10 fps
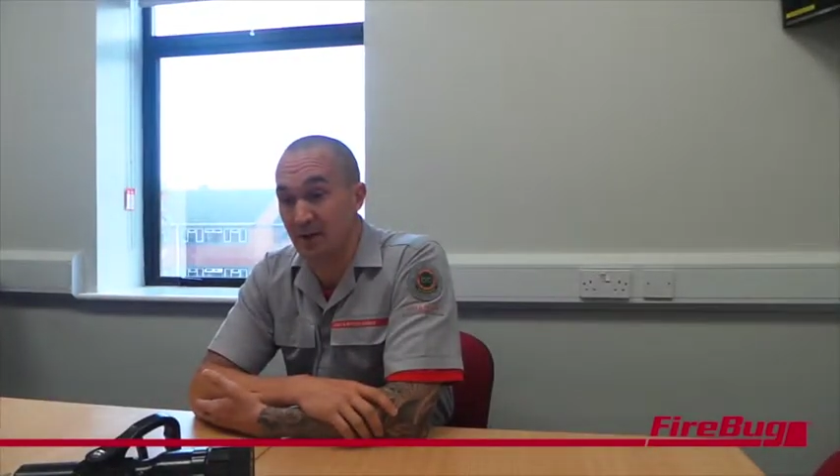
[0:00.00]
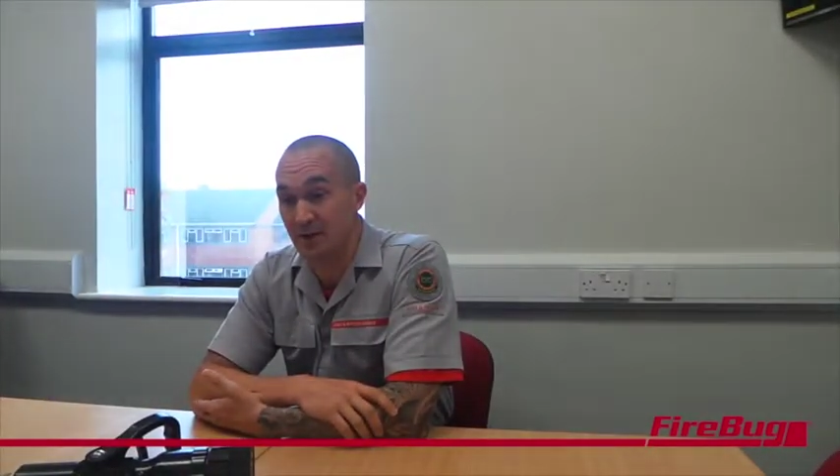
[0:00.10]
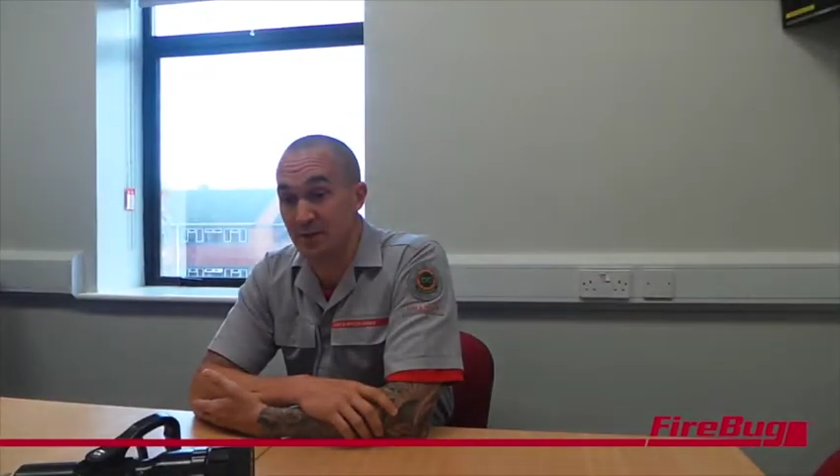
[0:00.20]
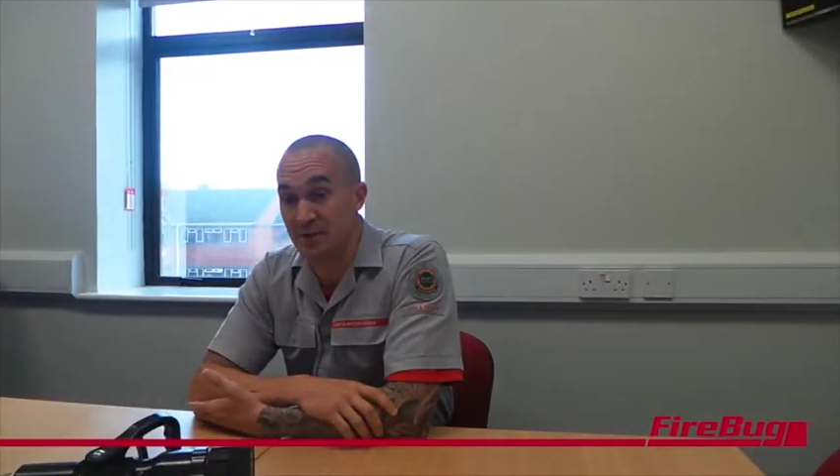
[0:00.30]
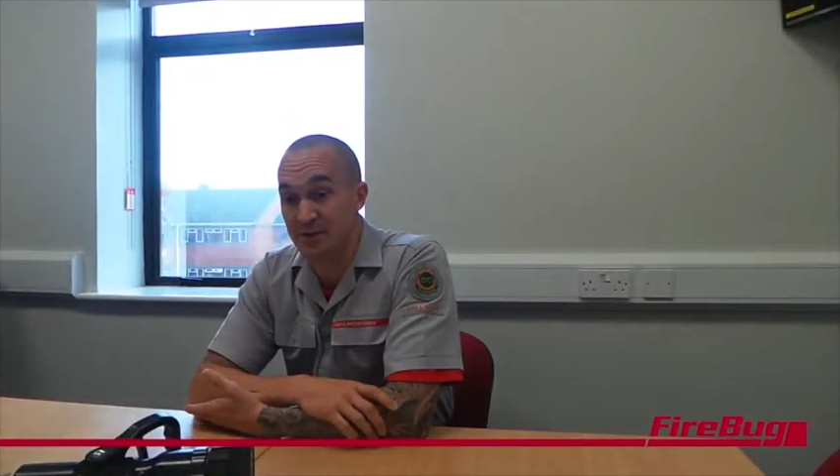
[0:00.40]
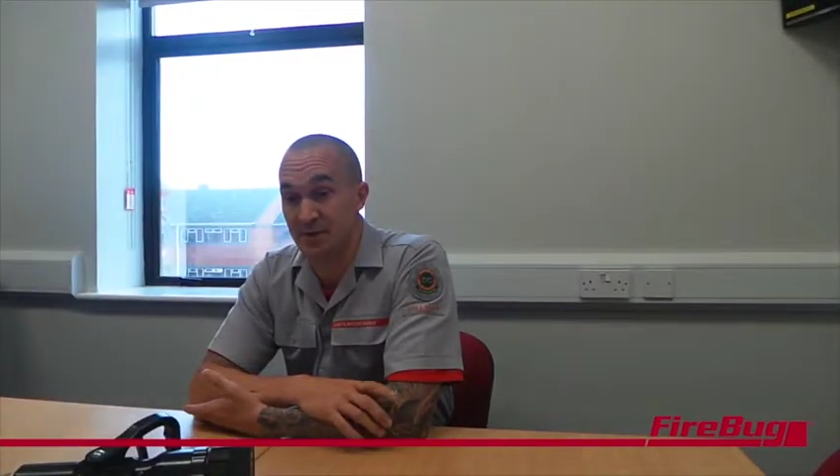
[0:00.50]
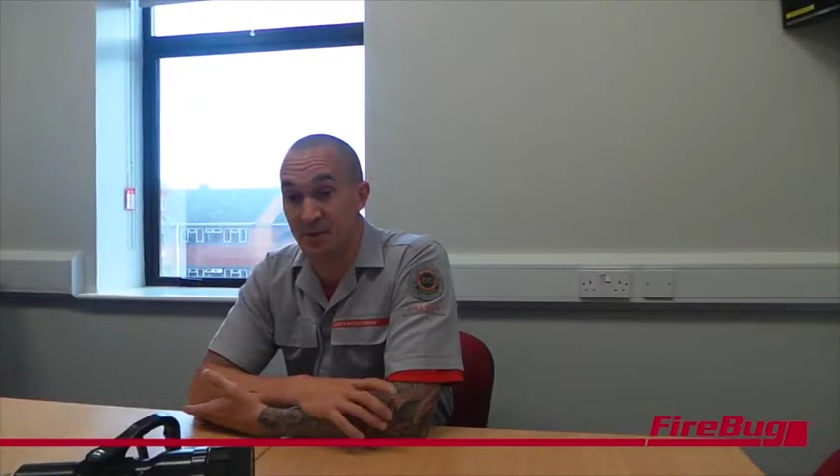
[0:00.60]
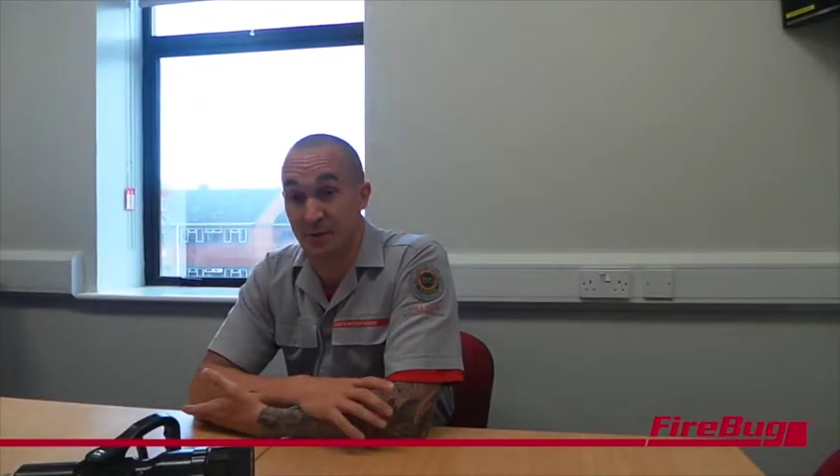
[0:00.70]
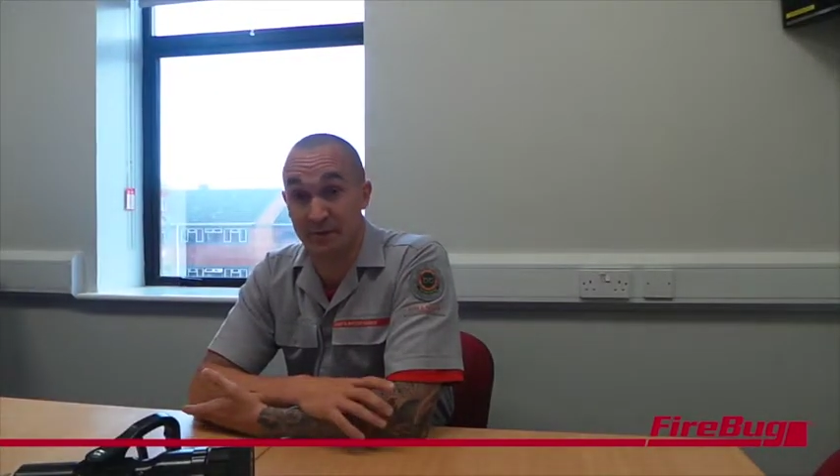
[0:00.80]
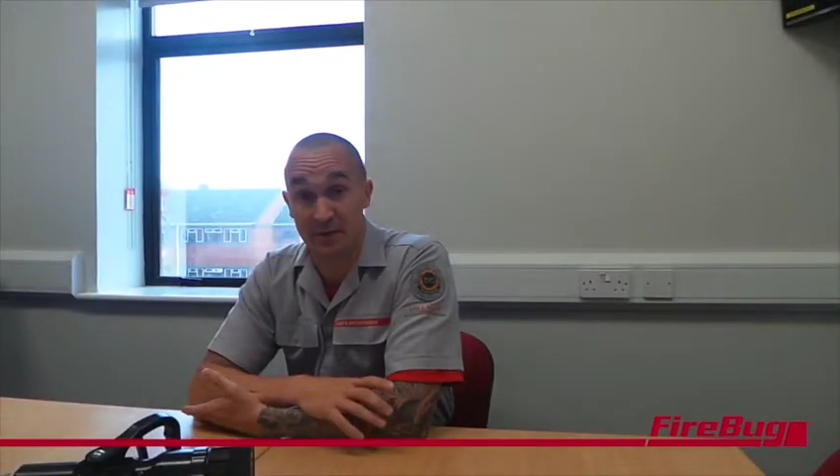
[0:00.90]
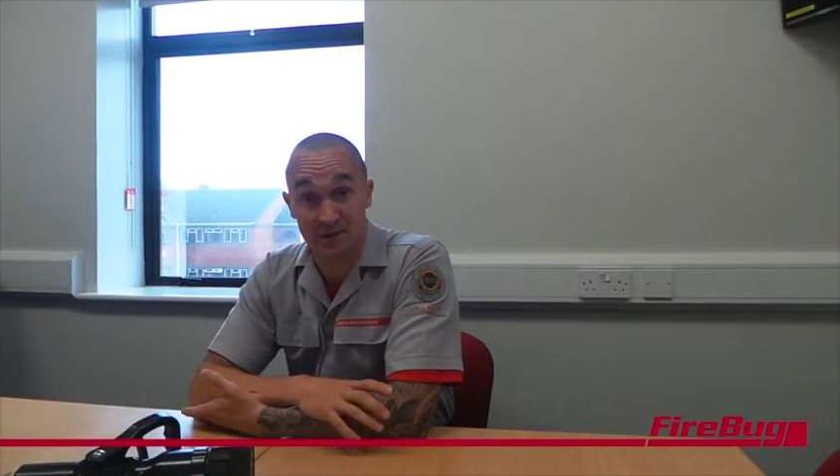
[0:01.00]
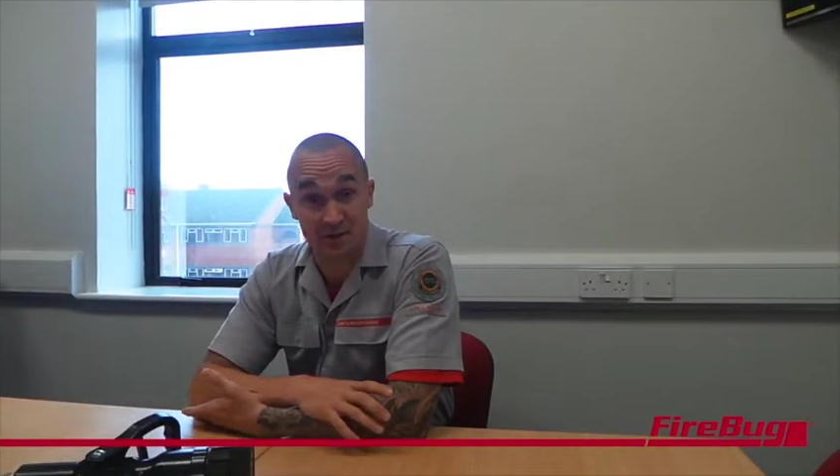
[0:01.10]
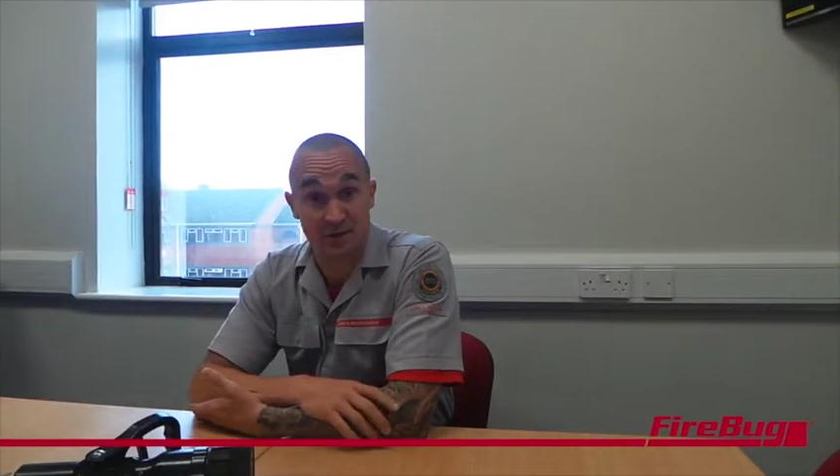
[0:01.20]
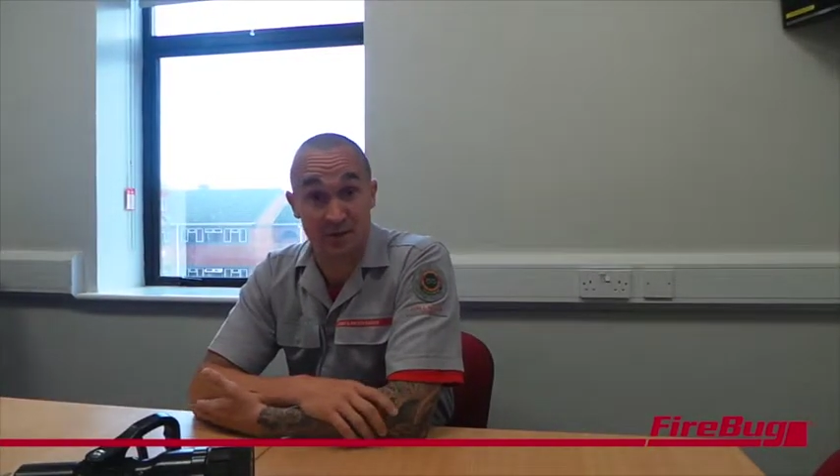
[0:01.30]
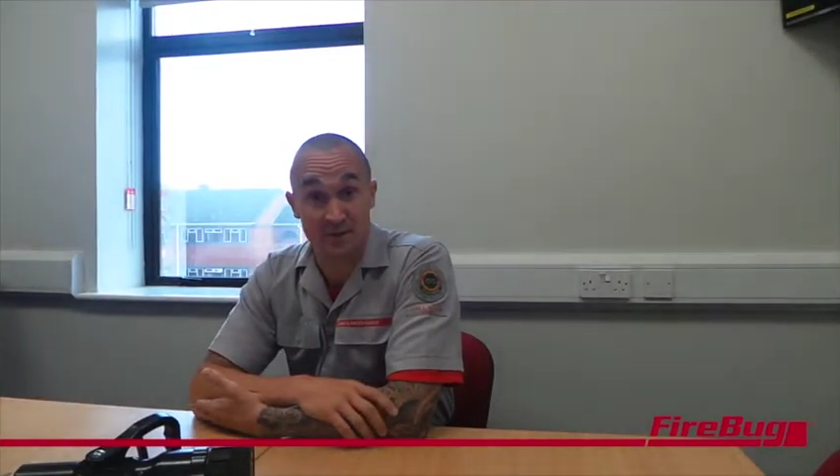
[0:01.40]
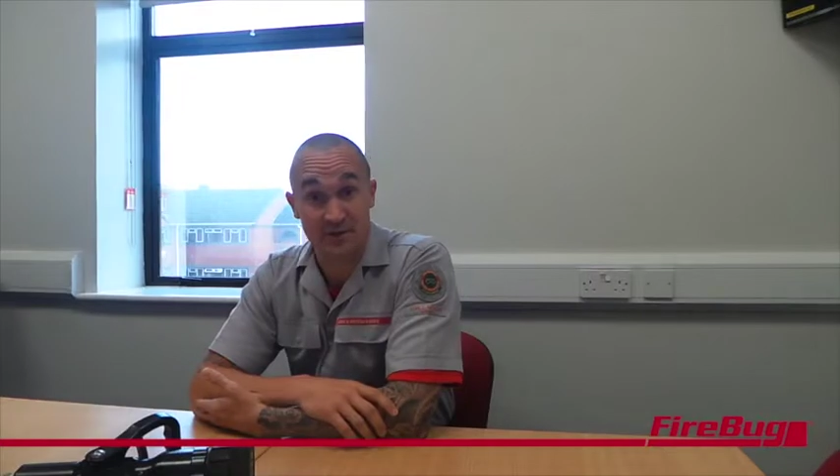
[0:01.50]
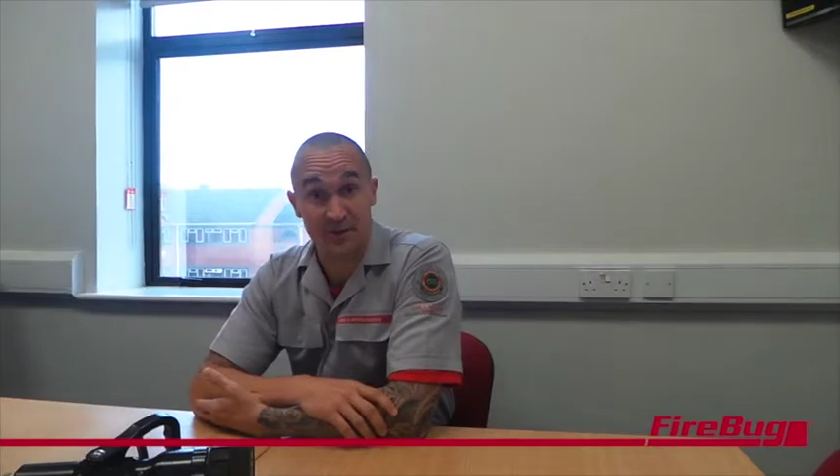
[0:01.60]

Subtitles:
I was one of the instructors